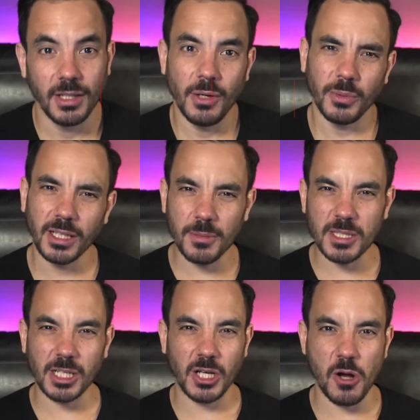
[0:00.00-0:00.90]
When it comes
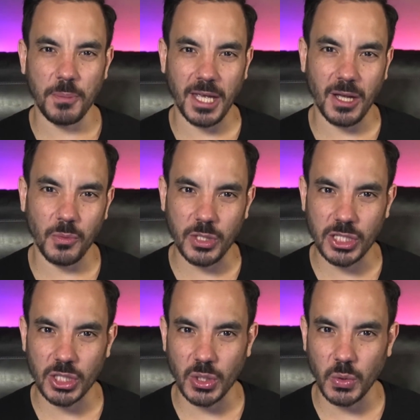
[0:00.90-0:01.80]
to copy, we
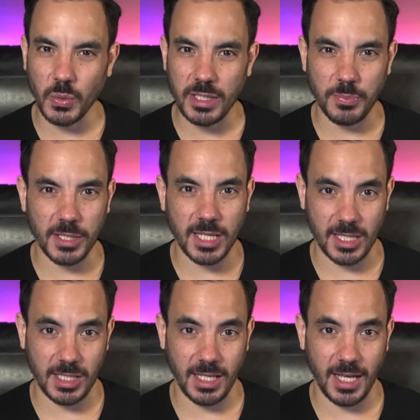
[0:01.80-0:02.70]
should always be
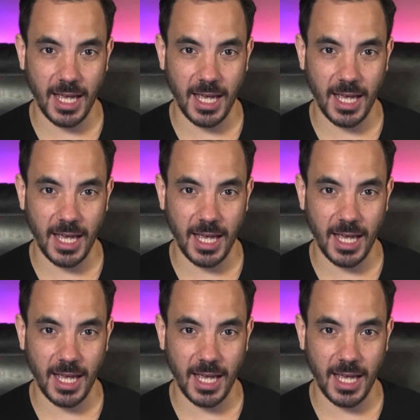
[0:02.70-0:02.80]
testing,